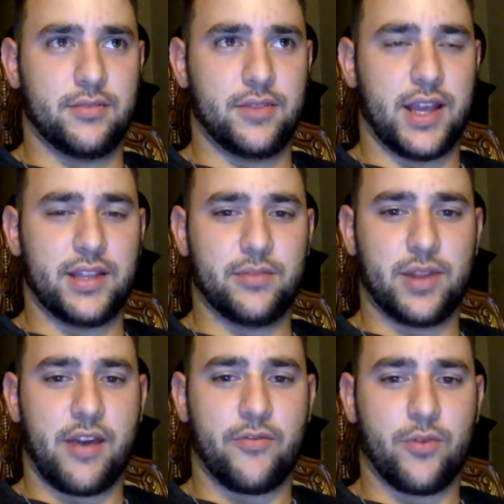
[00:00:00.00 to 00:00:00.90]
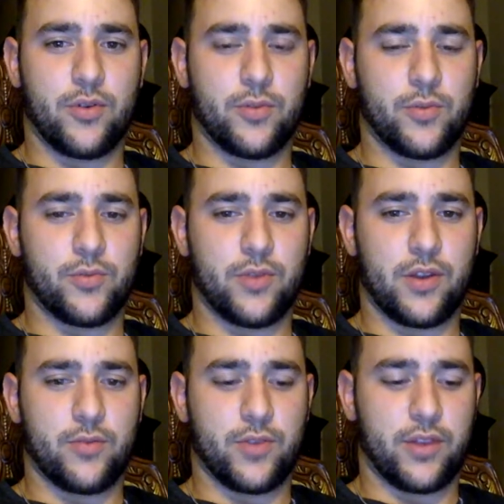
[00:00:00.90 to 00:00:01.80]
landing platform or there
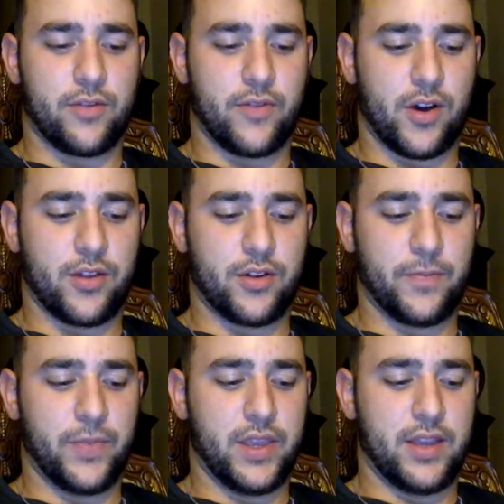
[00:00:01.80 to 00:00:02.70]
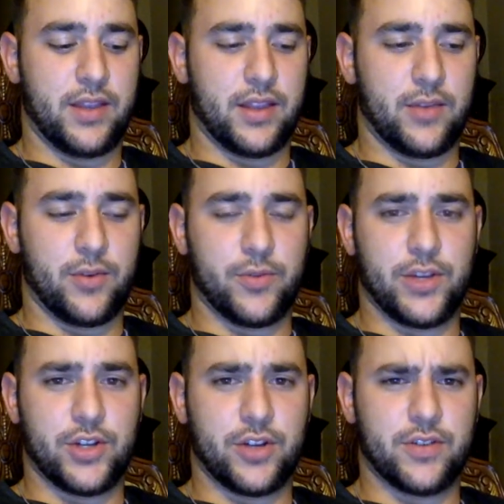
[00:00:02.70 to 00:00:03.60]
with her father, that they weren't really
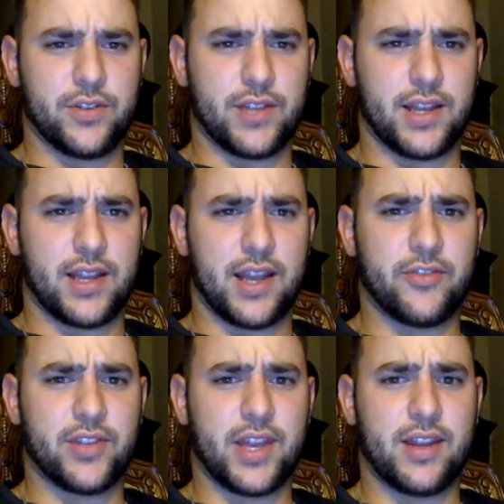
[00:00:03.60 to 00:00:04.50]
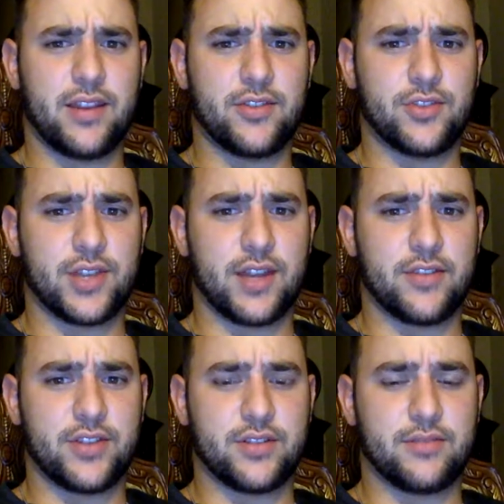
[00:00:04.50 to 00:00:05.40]
sure if she was like alive or dead. She was kind of
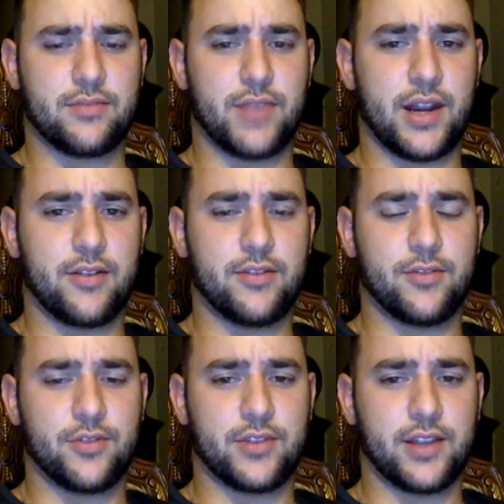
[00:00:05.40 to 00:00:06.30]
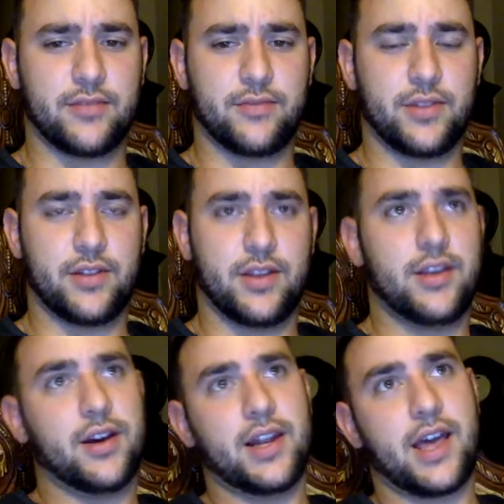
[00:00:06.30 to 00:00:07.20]
just there, or like
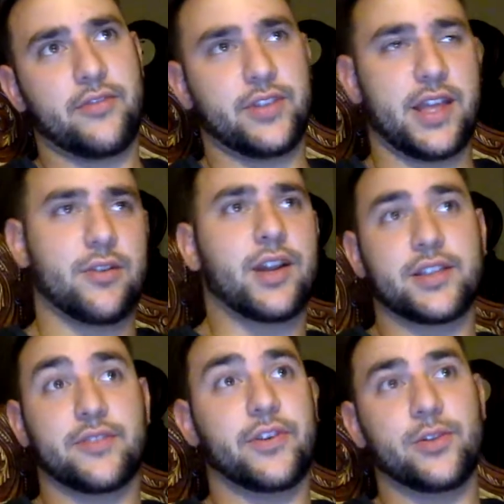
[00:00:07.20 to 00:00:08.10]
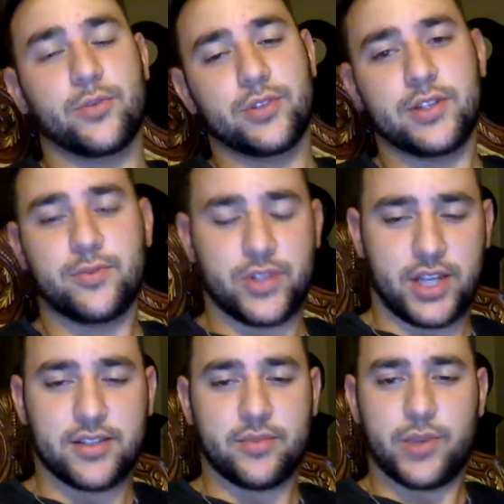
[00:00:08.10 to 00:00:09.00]
alive or dead, or like severely wounded, which she
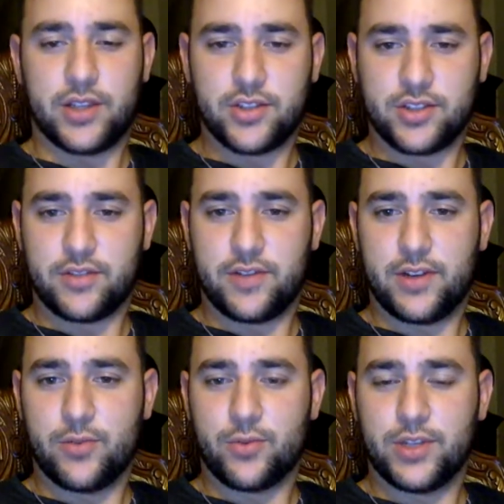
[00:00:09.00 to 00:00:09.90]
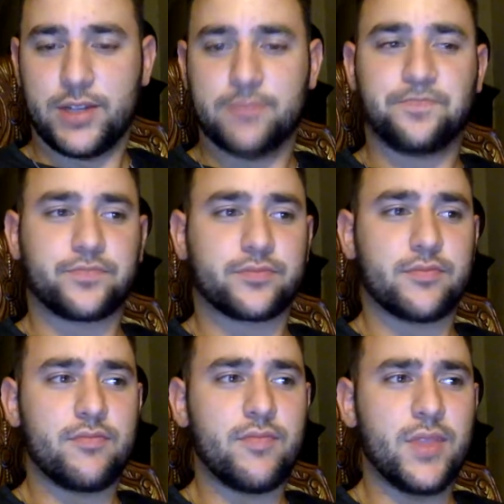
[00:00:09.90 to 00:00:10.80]
ends up being just severely wounded.
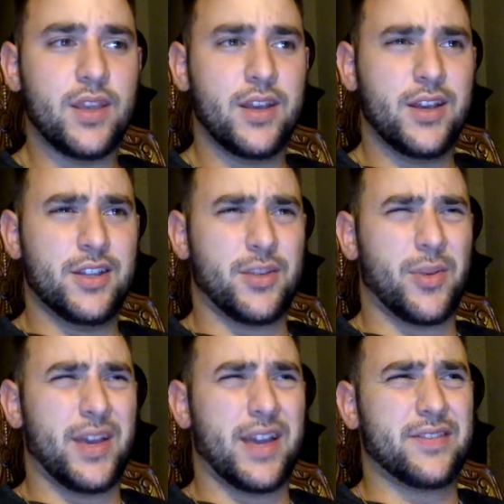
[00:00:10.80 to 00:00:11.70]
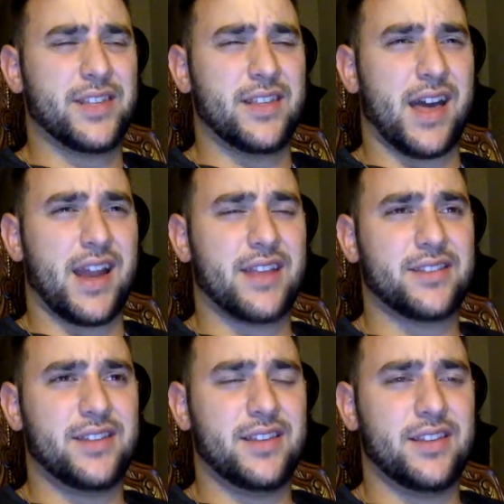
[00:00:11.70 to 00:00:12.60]
So we can kind of see that as
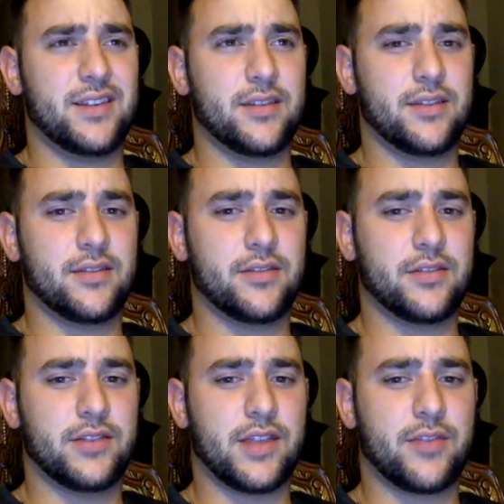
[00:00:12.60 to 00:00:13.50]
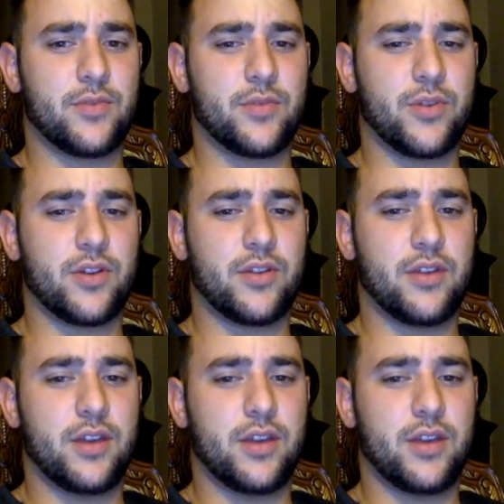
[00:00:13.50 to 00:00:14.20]
the death and rebirth.